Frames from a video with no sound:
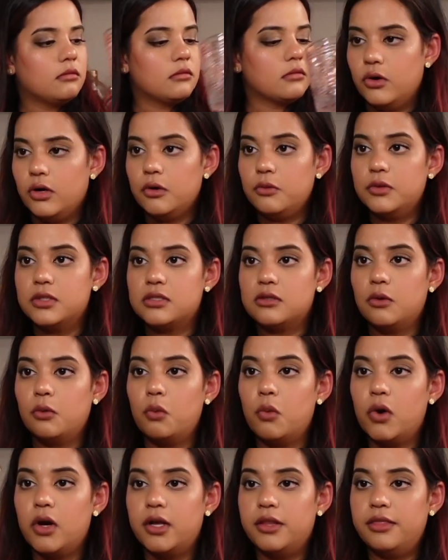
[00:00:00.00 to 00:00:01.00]
4 was the
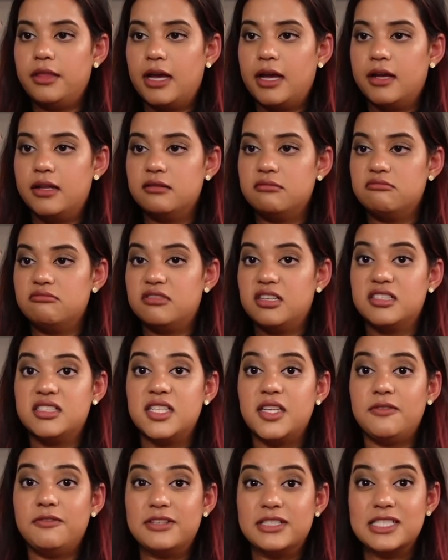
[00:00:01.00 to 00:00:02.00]
one that
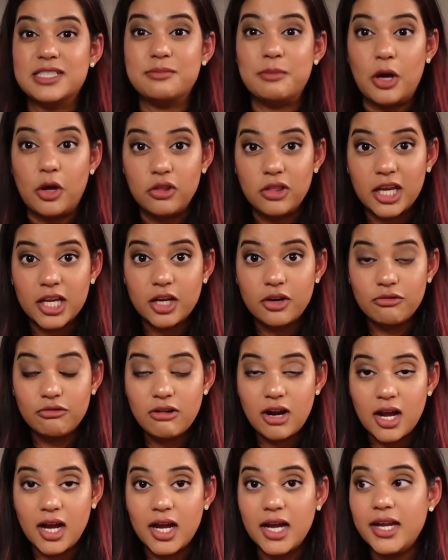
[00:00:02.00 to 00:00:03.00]
doesn't even smell like a
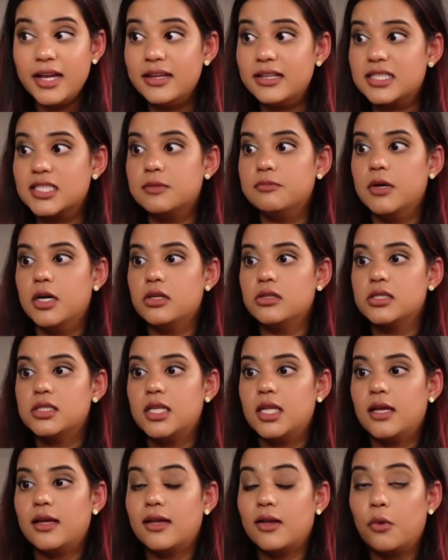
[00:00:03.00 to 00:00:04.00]
rye. It smells
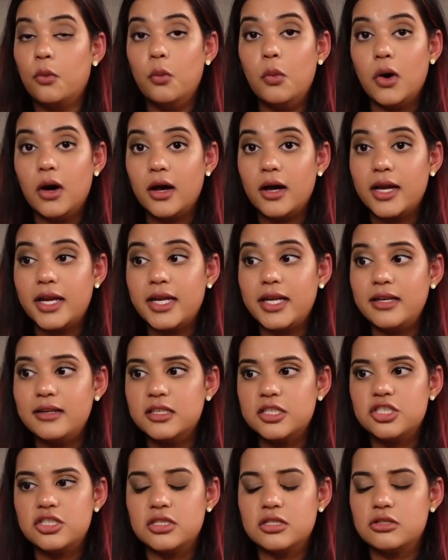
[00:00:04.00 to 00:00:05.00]
like wine.
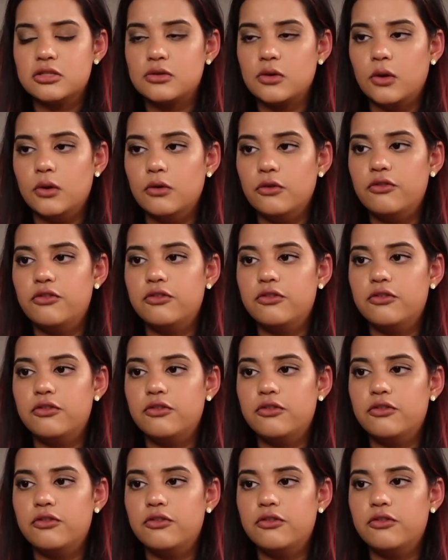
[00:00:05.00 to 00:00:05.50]
It's just so